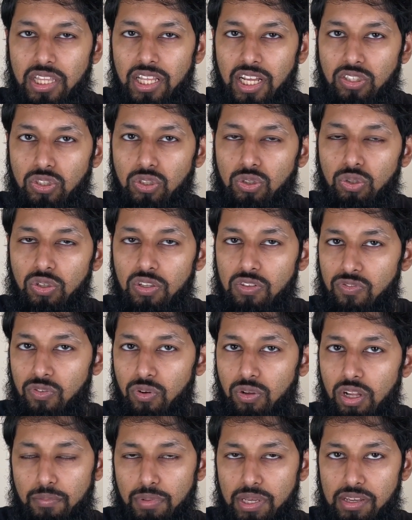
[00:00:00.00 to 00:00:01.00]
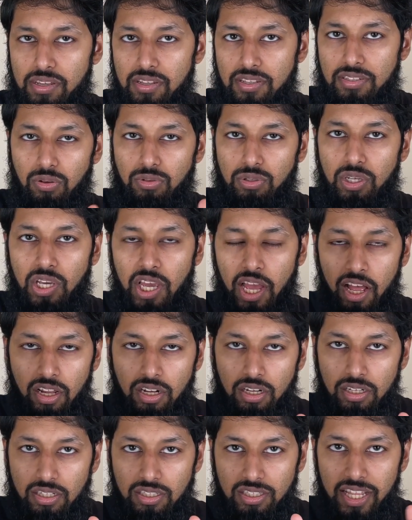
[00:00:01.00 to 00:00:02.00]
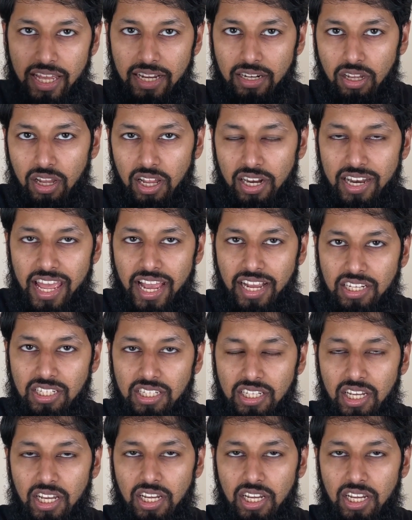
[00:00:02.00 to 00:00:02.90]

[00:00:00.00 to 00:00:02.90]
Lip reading: that's useful because you can't then connect